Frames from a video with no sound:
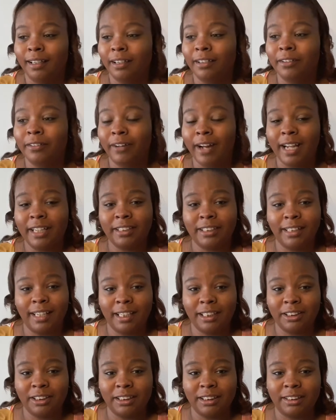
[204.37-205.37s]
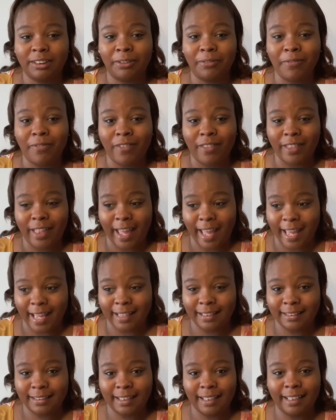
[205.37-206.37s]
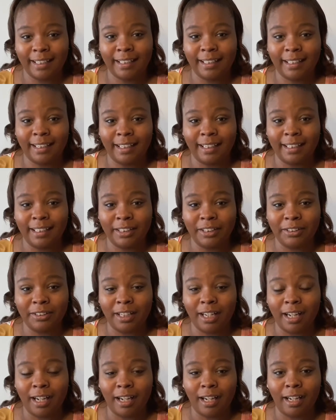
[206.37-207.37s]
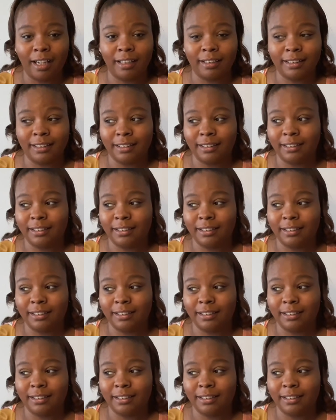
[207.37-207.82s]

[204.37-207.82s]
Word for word: congratulations on that and uh,